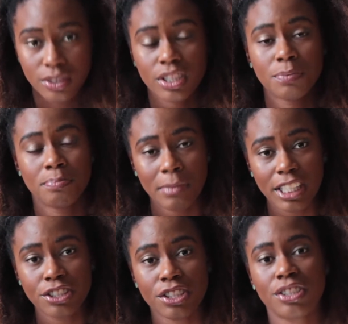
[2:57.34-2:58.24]
Just
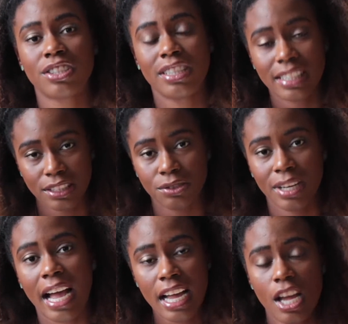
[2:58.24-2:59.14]
make sure to do
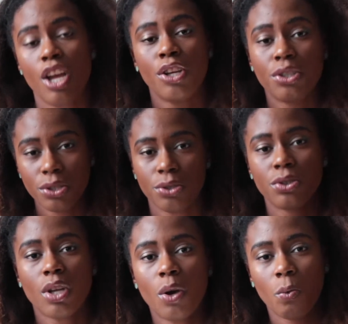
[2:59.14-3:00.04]
not
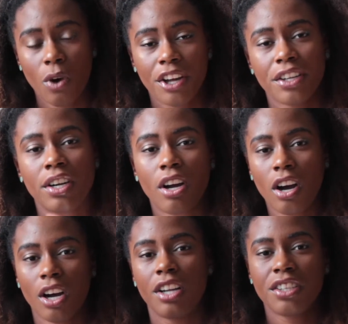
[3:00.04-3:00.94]
use water
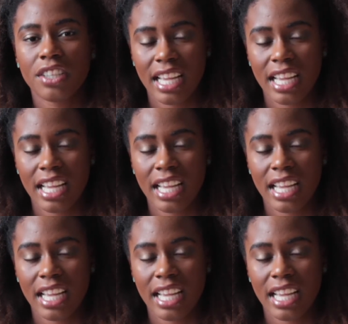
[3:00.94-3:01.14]
on your